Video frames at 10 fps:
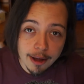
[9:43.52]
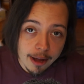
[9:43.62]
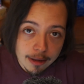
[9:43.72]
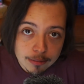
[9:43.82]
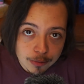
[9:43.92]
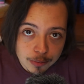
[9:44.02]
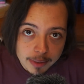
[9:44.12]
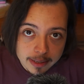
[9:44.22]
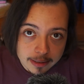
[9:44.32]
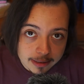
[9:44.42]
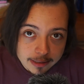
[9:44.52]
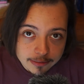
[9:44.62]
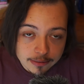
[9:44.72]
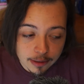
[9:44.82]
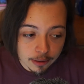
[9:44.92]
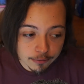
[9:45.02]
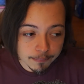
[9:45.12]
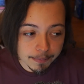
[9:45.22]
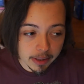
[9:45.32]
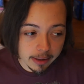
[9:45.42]
I also made a list of
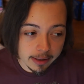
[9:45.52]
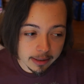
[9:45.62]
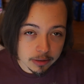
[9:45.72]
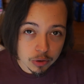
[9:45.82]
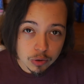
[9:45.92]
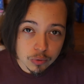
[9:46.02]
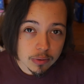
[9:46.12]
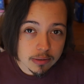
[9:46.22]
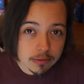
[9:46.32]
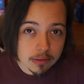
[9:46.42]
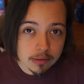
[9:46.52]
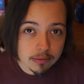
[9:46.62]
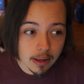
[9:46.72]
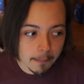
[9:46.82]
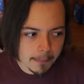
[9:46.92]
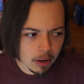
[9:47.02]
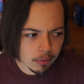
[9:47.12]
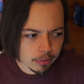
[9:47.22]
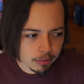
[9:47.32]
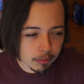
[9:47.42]
incongruencies
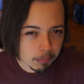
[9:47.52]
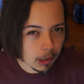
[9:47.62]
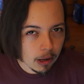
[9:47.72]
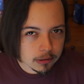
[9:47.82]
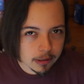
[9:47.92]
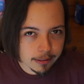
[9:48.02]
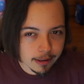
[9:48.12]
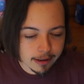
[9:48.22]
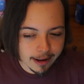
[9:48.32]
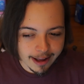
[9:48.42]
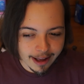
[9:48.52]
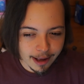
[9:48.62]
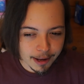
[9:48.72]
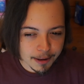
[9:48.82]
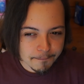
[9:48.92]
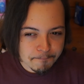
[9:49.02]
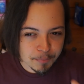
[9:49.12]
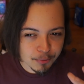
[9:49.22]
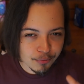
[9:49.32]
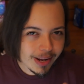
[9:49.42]
about the plot that I
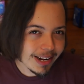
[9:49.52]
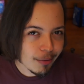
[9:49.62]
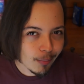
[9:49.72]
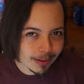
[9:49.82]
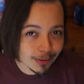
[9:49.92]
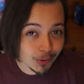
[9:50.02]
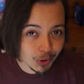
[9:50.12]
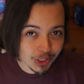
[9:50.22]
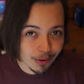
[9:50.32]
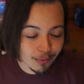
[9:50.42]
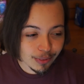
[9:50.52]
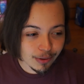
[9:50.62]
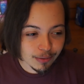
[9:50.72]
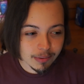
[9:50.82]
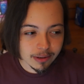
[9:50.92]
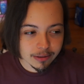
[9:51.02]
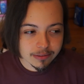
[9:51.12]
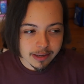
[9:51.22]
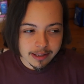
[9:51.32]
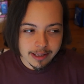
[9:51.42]
really want to share with you, because
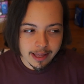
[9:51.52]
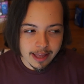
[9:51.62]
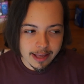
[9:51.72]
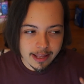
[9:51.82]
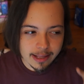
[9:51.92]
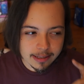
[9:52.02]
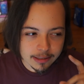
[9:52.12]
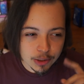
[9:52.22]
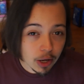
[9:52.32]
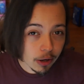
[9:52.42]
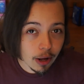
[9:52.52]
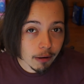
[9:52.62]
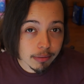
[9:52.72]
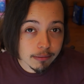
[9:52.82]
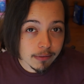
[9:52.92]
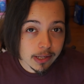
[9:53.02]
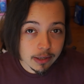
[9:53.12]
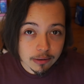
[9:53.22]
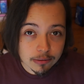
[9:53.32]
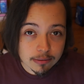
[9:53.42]
none of the
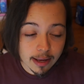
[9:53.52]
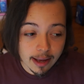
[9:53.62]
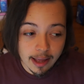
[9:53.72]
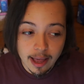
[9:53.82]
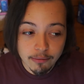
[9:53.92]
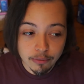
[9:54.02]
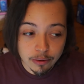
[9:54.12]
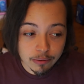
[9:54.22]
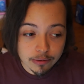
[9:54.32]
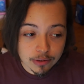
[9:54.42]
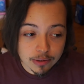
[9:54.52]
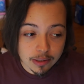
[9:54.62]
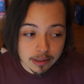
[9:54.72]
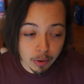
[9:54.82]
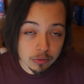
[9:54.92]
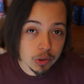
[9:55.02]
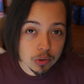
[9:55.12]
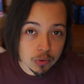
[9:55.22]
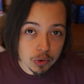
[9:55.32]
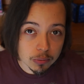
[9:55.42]
videos I have looked on
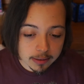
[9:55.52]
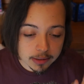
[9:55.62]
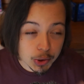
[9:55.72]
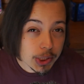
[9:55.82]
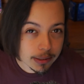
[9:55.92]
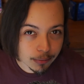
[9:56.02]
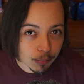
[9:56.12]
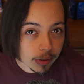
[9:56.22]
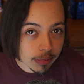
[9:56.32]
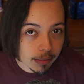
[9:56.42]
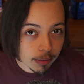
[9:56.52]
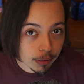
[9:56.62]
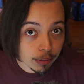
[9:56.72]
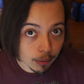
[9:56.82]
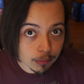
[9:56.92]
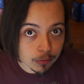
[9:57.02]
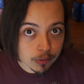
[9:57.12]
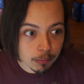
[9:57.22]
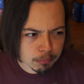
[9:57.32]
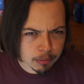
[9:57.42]
YouTube deal with those
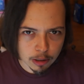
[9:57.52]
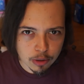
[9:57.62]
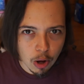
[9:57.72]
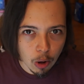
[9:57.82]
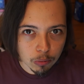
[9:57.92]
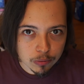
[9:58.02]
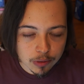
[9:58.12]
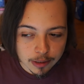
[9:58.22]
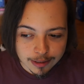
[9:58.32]
plot holes.